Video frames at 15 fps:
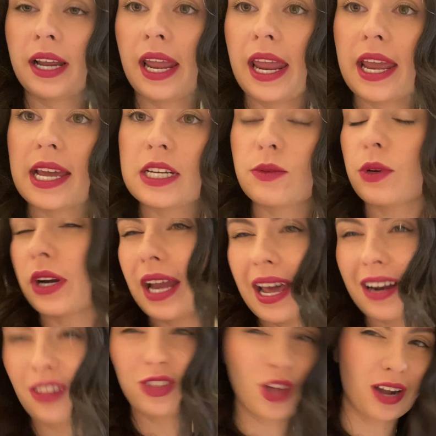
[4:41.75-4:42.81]
And we're gonna
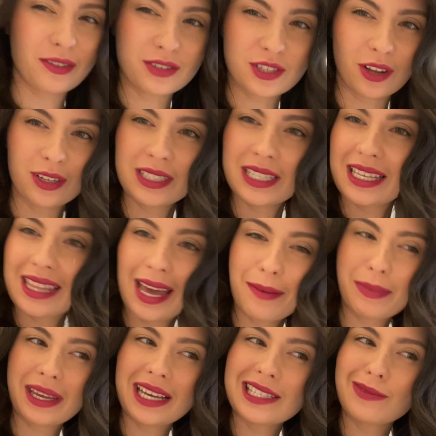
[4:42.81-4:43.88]
add a lot of salt in that
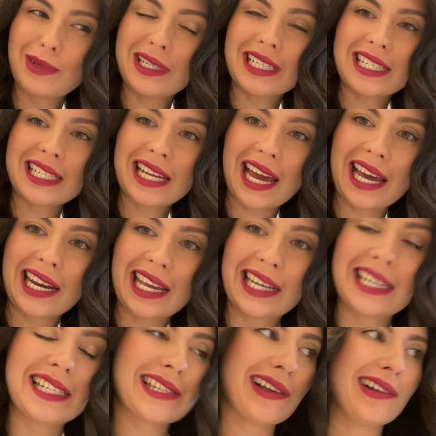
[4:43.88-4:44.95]
because we didn't add
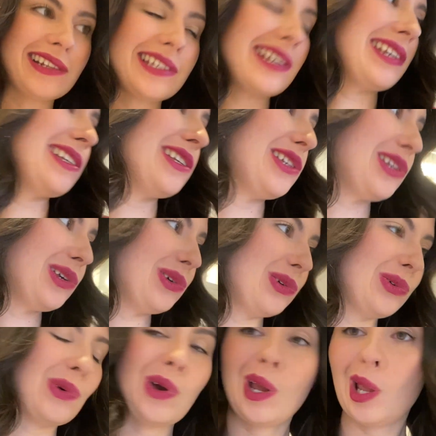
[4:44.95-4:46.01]
any salt
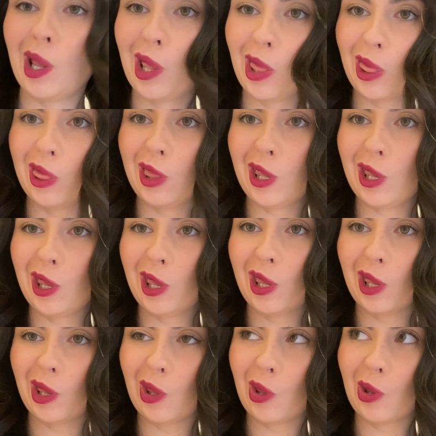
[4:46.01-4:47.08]
into
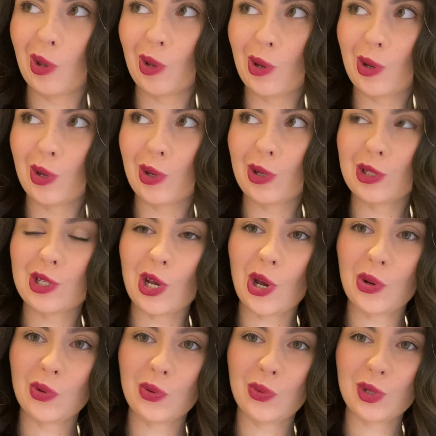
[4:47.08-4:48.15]
the
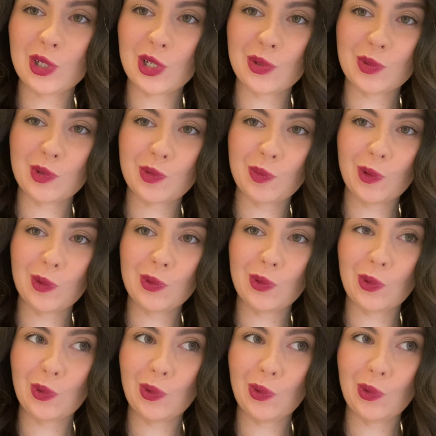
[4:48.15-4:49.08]
dough, which I was supposed to